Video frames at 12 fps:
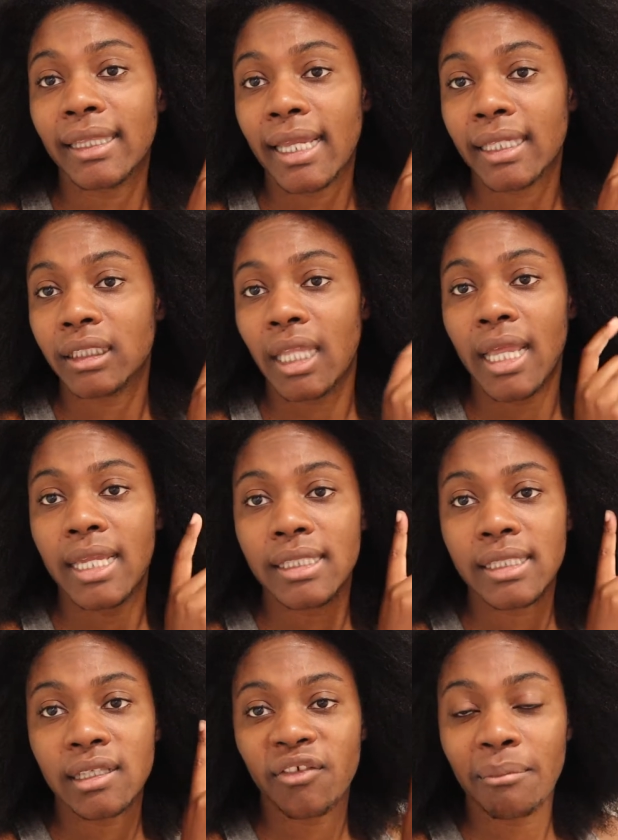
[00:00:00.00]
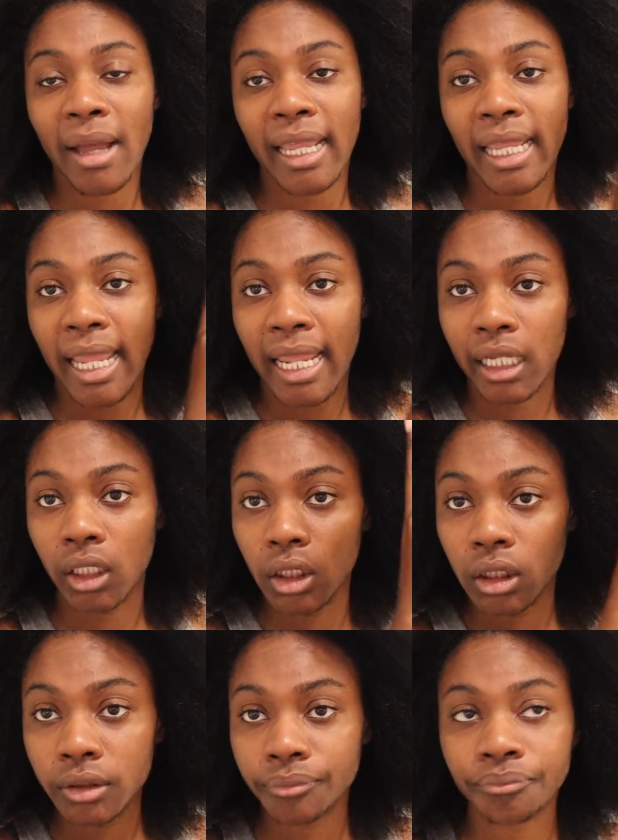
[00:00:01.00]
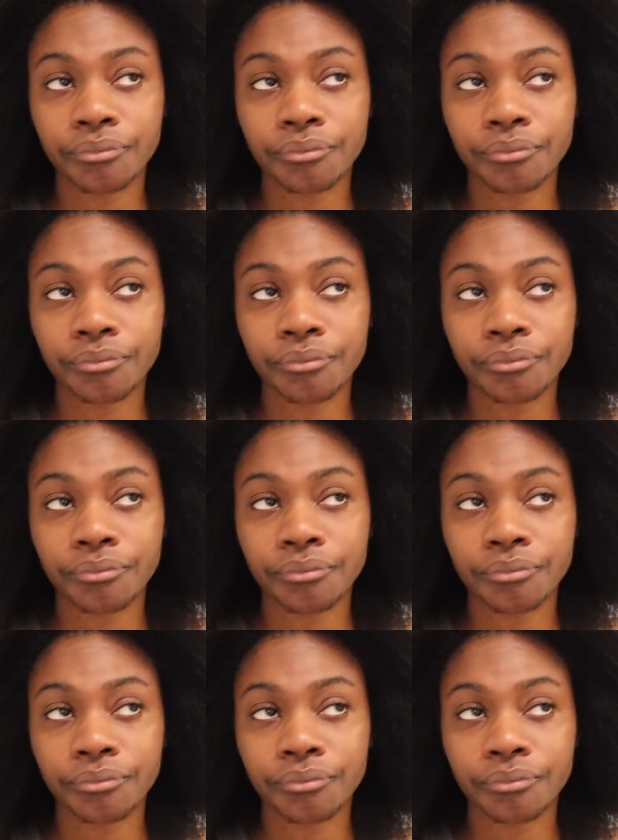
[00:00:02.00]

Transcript: like the ends of my hair.